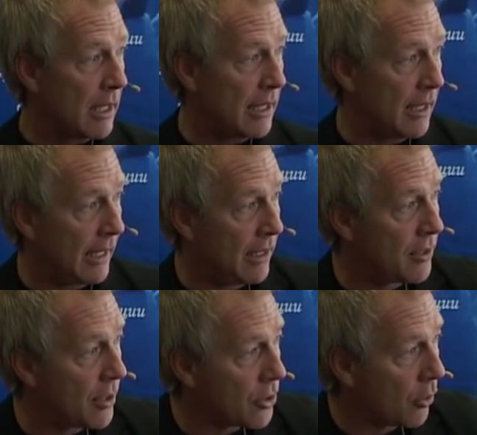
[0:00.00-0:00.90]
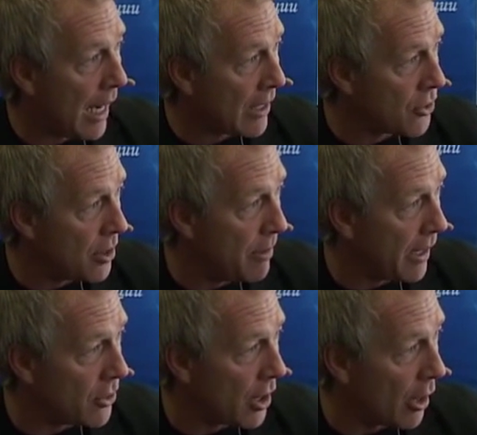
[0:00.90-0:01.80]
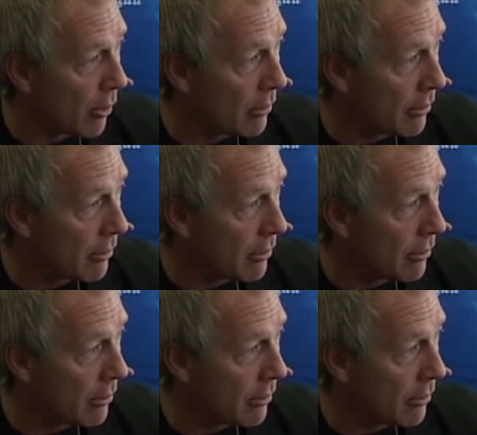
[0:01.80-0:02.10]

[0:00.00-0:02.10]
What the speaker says: Because it needs to scratch the big toe.